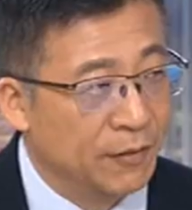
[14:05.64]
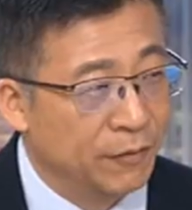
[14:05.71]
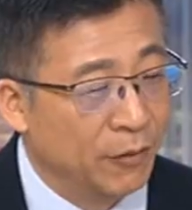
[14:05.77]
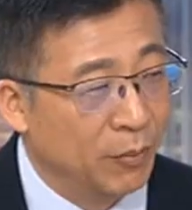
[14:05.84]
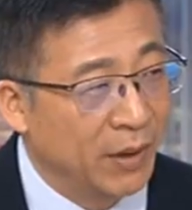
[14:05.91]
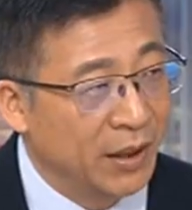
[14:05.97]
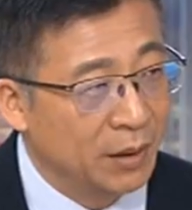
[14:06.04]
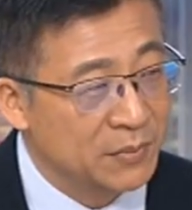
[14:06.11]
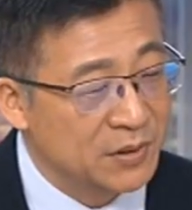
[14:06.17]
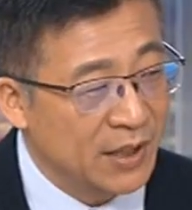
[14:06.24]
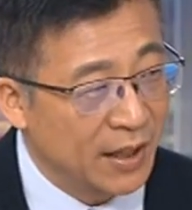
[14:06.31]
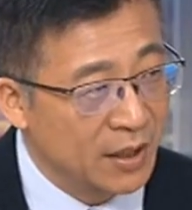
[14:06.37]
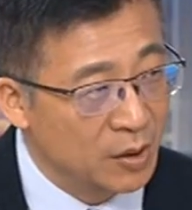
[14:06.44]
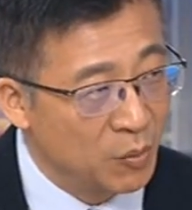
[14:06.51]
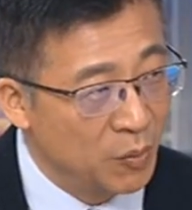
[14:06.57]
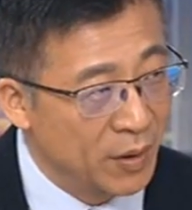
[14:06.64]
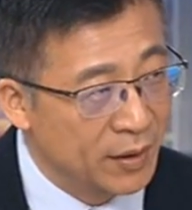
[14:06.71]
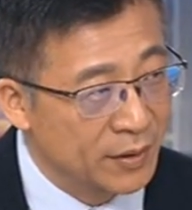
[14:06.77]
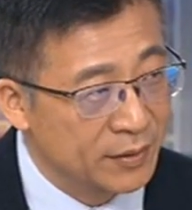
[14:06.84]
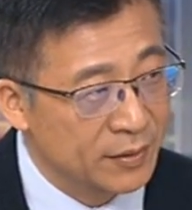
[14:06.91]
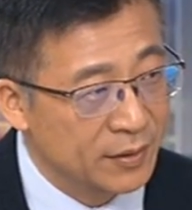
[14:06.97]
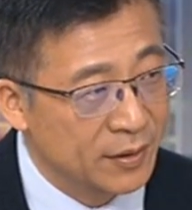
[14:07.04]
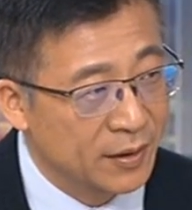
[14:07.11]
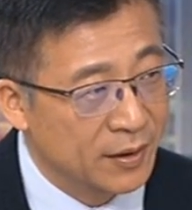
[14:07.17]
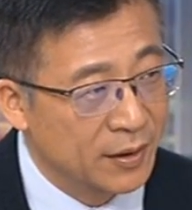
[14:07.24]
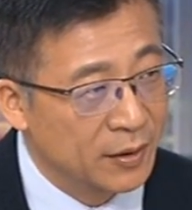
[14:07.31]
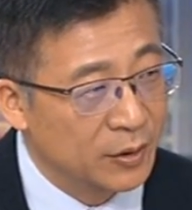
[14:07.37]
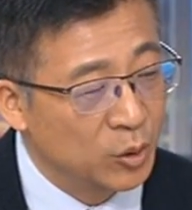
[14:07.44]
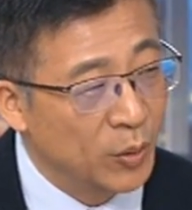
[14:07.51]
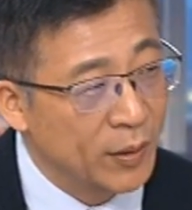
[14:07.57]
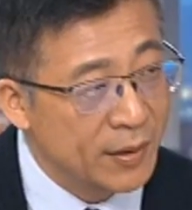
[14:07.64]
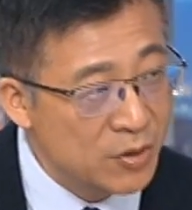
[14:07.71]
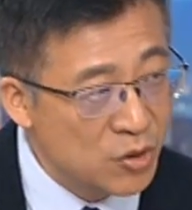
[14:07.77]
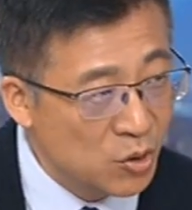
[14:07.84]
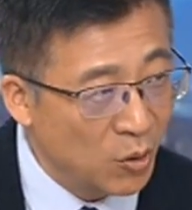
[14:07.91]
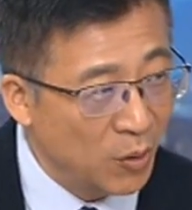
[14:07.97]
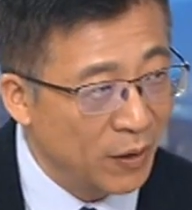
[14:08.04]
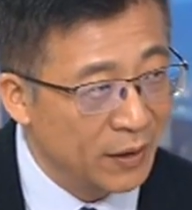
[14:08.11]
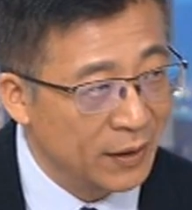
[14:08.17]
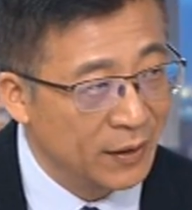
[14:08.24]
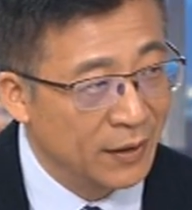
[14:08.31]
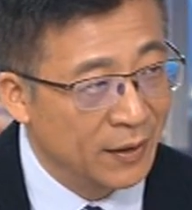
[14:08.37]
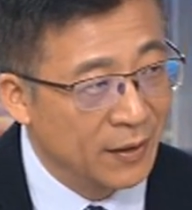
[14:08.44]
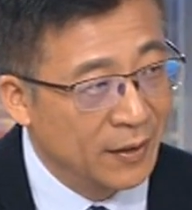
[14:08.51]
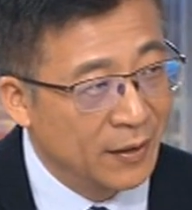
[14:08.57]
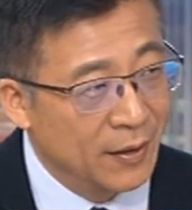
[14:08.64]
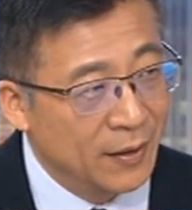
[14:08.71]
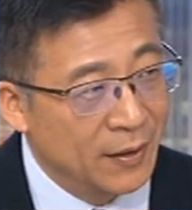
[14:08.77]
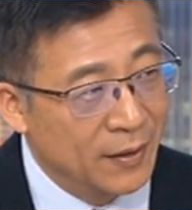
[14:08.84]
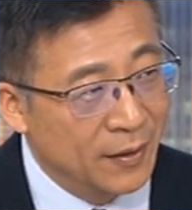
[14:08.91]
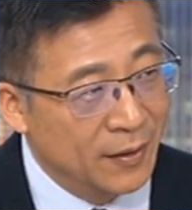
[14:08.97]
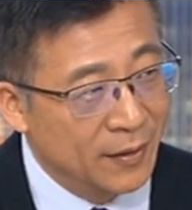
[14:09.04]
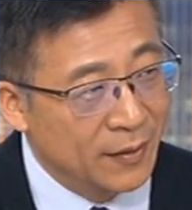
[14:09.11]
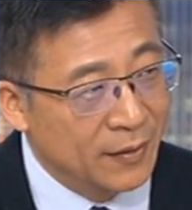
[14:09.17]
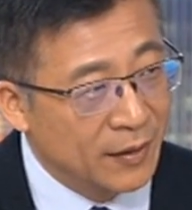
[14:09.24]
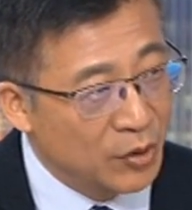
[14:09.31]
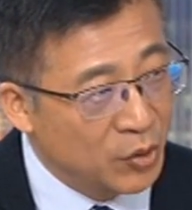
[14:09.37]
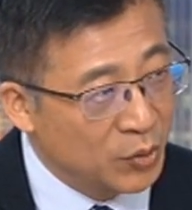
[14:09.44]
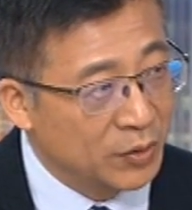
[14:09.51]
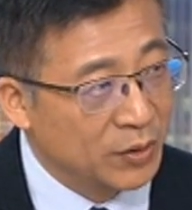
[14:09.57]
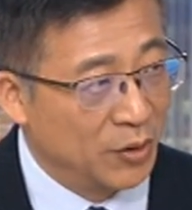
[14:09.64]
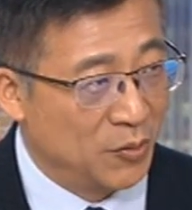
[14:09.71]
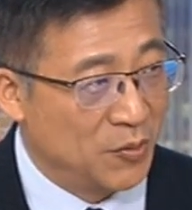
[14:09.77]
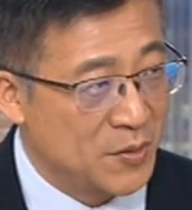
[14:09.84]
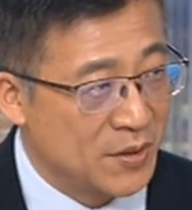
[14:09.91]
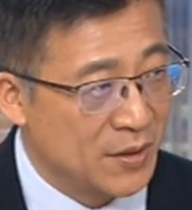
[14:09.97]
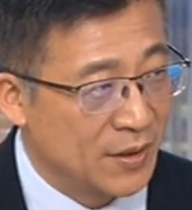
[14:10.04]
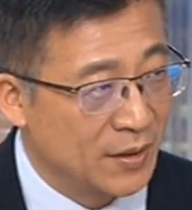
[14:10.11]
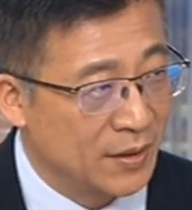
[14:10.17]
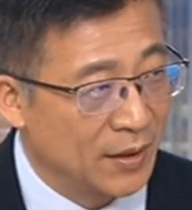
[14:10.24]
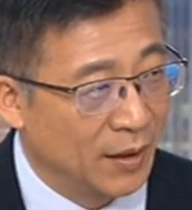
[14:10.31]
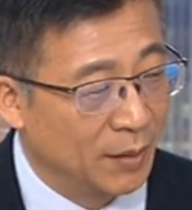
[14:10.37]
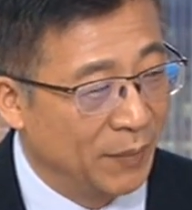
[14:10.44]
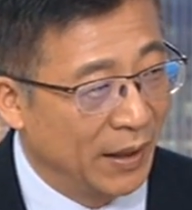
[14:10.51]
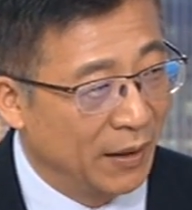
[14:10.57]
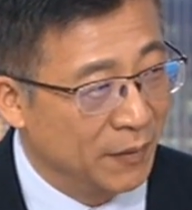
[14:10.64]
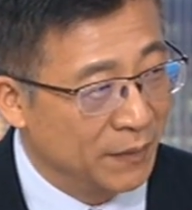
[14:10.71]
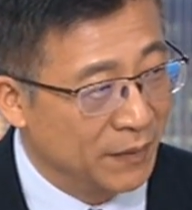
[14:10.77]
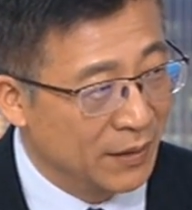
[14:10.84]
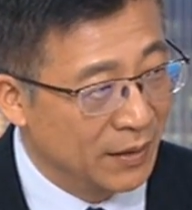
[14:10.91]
for Madam Tsai Ing-wen to enjoy the good news about